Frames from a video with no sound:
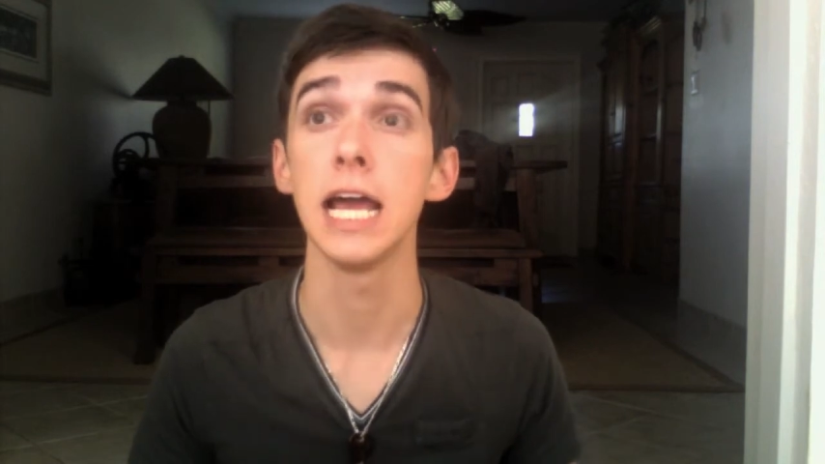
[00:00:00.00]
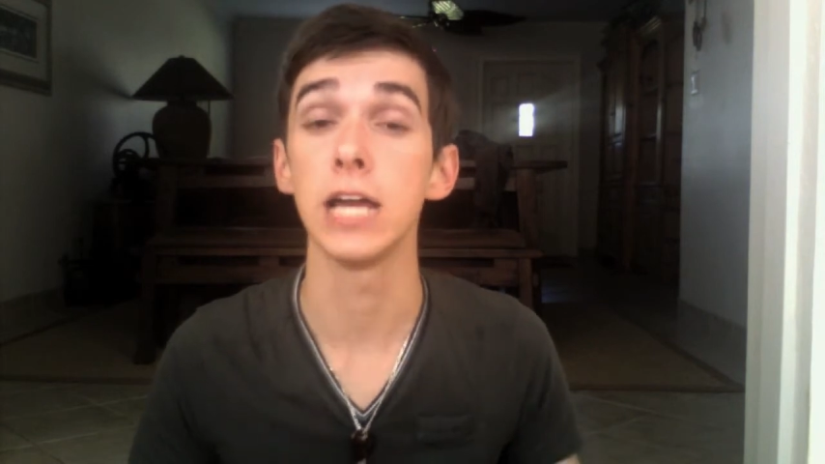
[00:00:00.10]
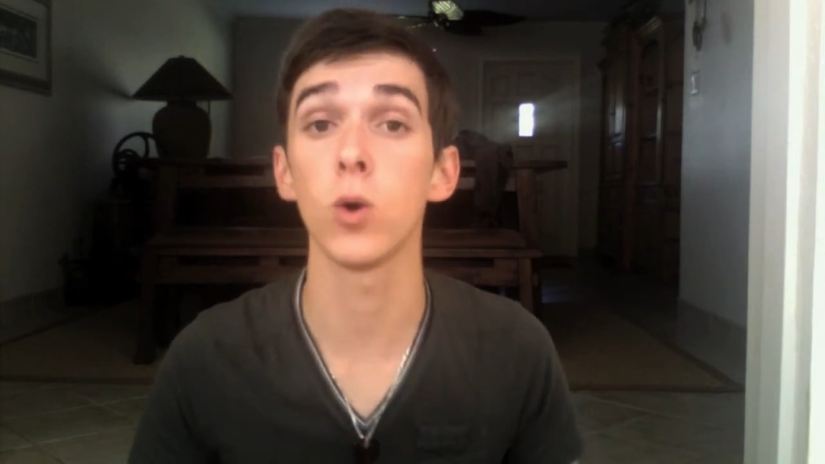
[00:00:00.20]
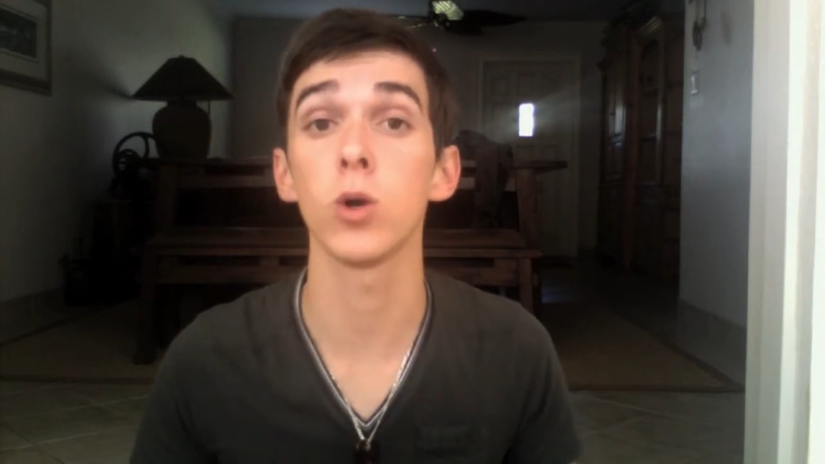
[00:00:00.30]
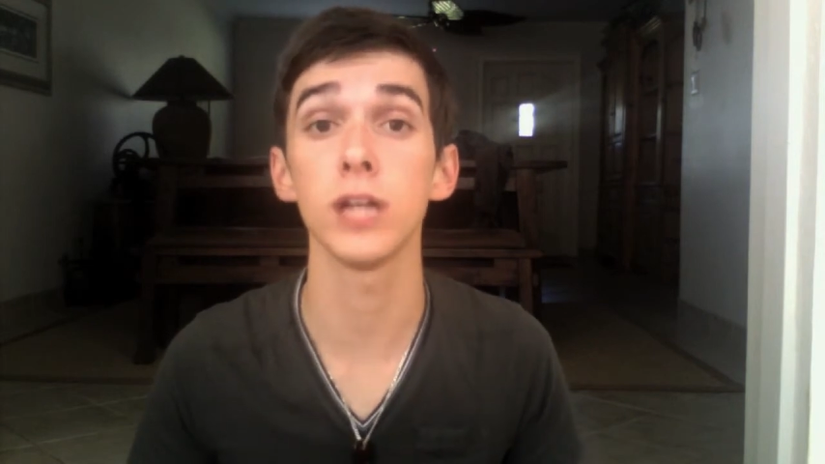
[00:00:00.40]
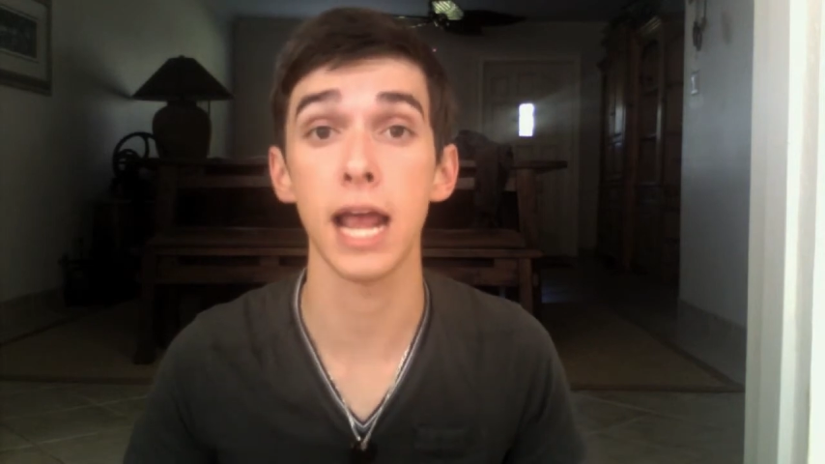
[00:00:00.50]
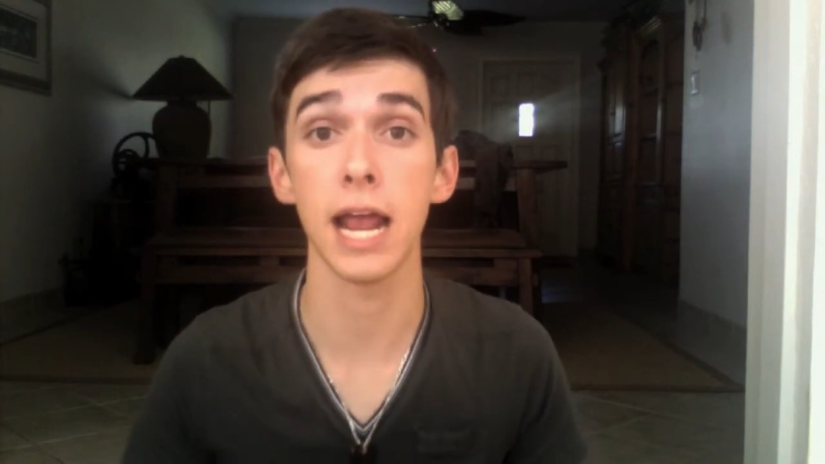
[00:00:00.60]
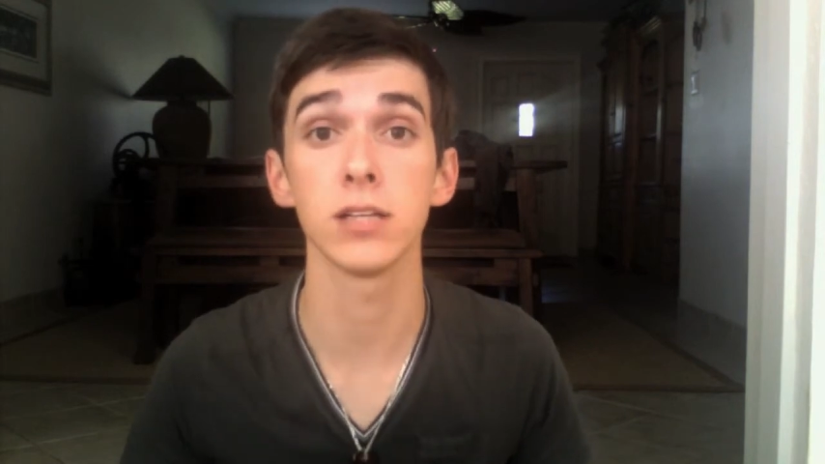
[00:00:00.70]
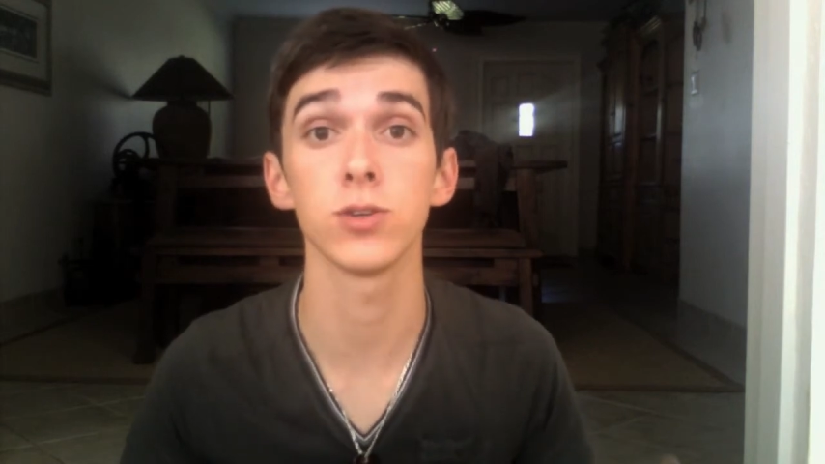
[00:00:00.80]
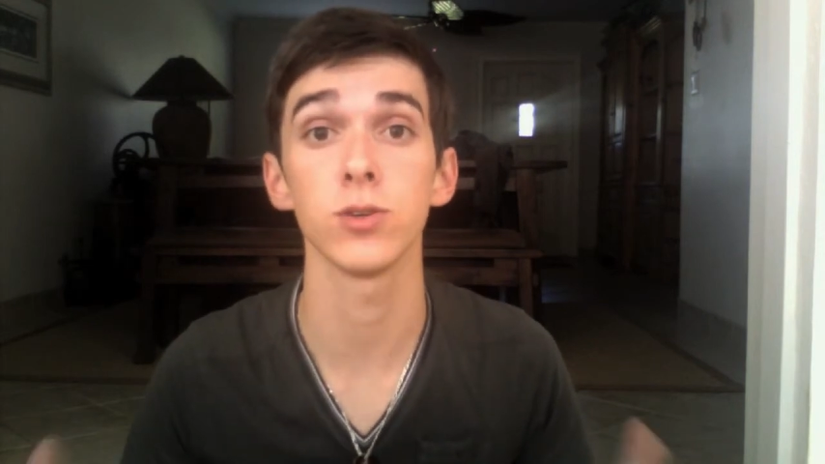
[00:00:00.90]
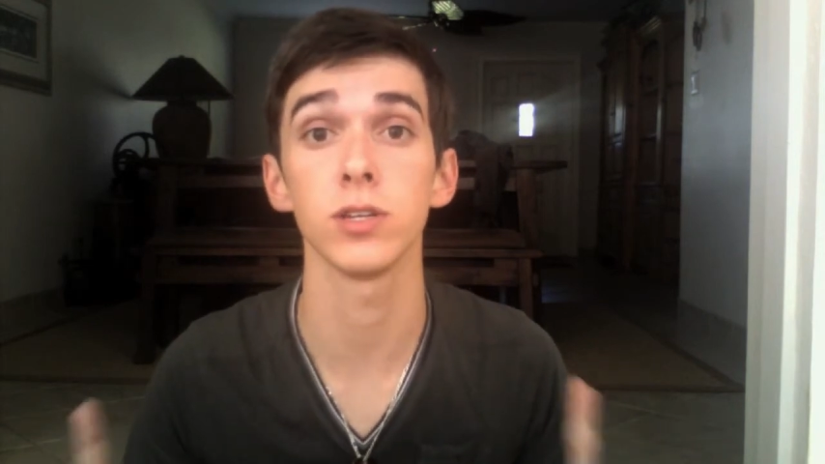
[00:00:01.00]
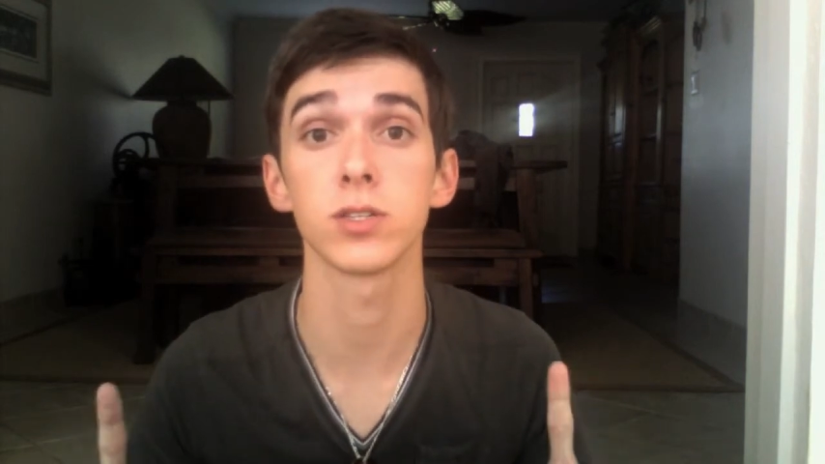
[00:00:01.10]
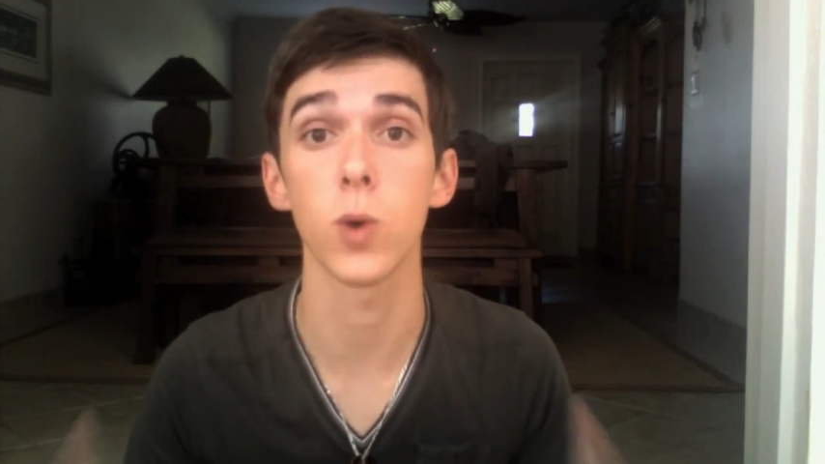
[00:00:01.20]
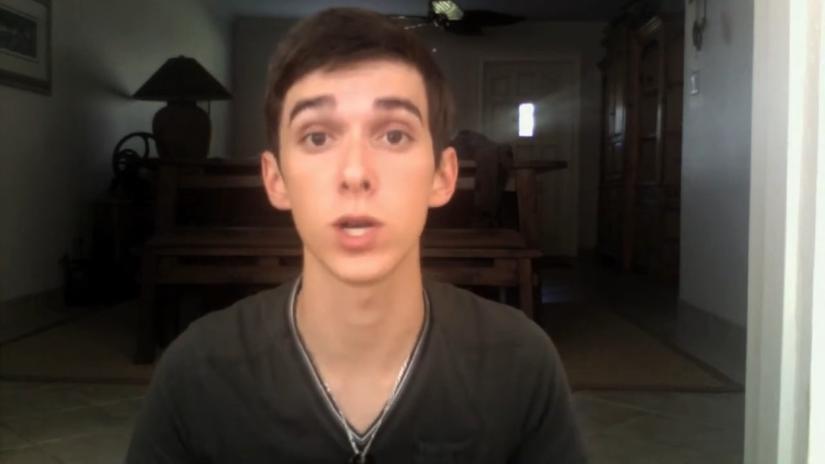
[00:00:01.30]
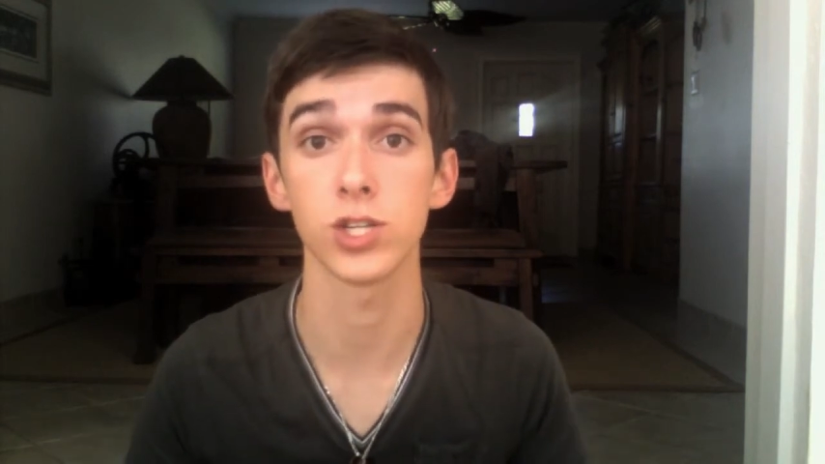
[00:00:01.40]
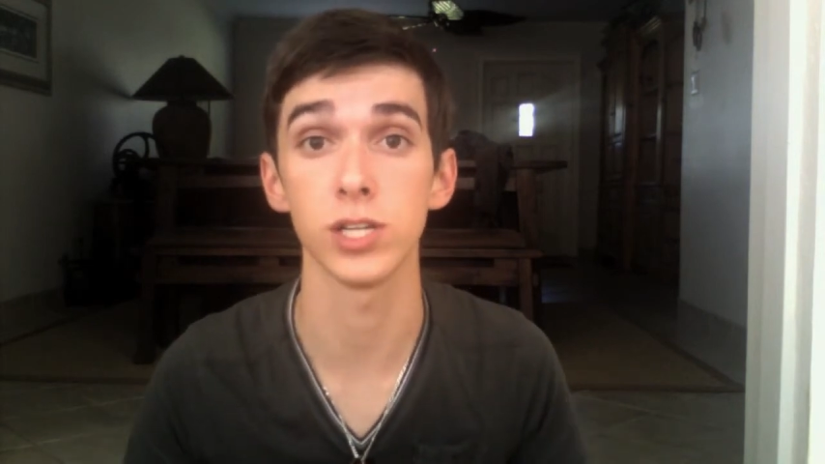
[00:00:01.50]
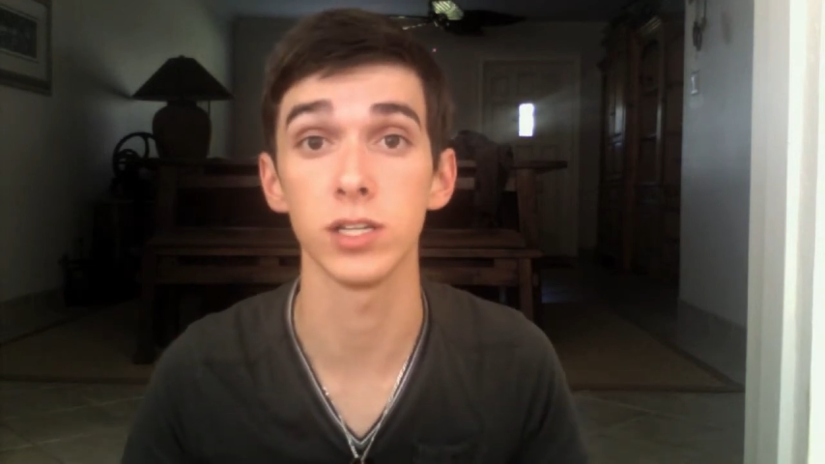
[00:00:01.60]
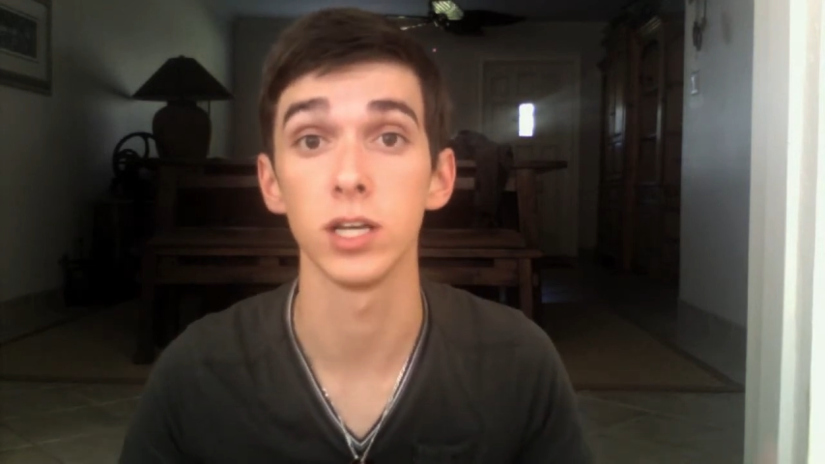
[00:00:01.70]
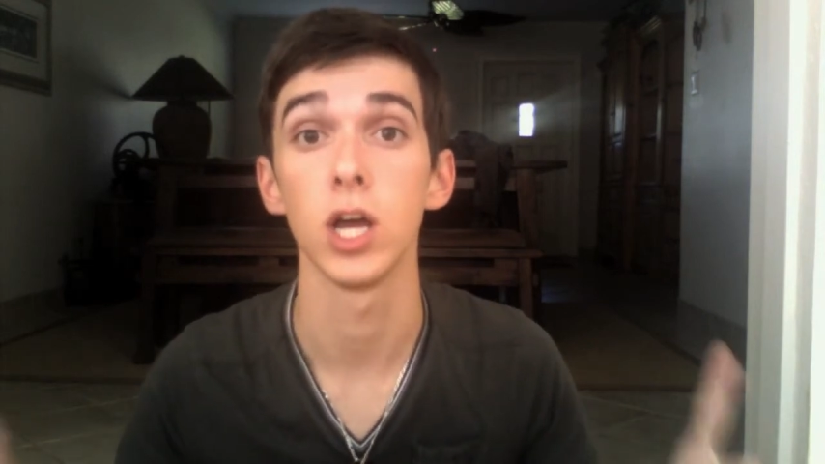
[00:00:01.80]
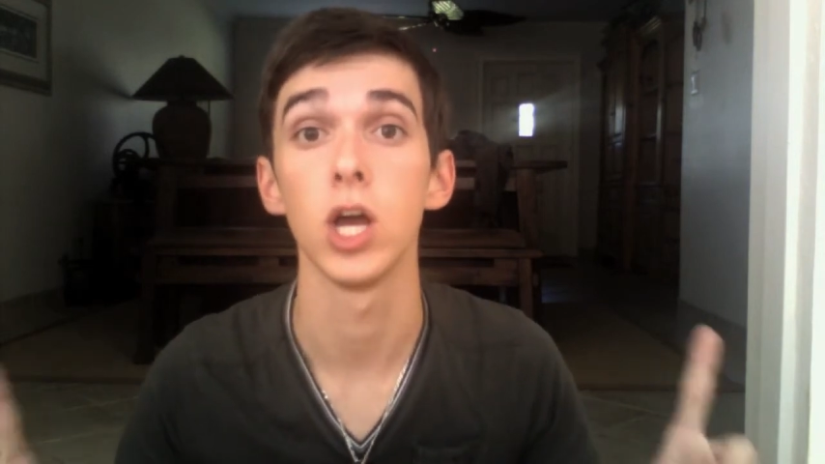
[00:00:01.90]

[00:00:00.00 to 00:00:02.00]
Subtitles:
in order to answer this question